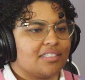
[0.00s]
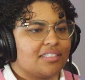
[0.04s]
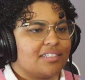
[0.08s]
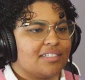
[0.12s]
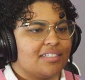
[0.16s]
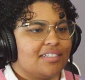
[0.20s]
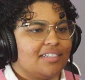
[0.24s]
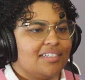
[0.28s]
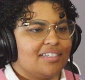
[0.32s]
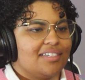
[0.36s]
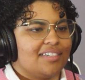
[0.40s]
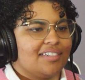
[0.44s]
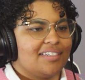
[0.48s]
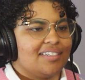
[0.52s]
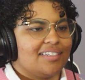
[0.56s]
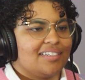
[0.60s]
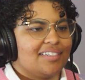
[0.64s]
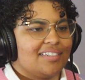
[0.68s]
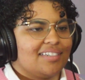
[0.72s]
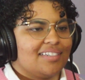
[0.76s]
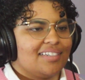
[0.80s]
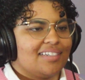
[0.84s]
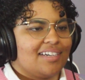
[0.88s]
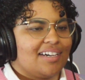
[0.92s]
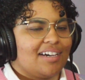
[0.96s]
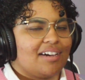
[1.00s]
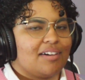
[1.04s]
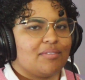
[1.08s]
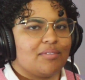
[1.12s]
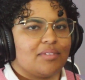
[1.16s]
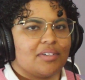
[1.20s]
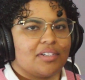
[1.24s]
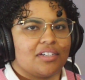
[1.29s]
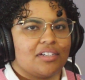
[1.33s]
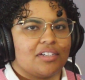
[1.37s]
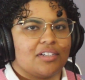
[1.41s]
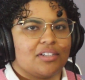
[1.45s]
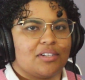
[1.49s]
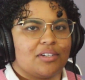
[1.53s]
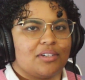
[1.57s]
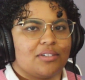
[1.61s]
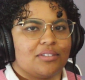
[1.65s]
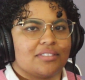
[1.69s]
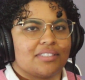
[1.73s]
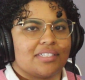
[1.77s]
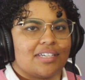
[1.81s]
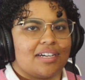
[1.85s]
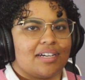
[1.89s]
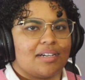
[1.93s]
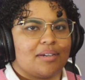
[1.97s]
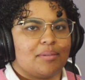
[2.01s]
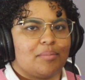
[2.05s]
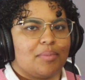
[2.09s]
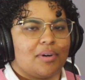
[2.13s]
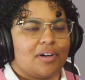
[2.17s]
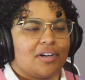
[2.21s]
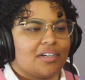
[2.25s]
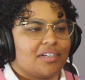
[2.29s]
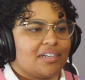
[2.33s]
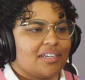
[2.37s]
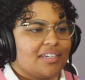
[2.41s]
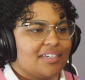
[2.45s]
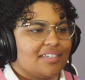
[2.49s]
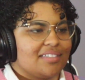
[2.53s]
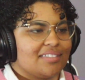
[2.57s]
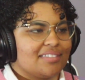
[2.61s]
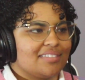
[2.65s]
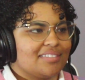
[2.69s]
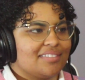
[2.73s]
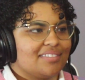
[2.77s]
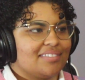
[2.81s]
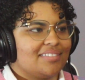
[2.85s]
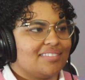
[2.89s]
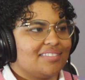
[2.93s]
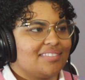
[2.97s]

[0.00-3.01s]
are having a good old time partying,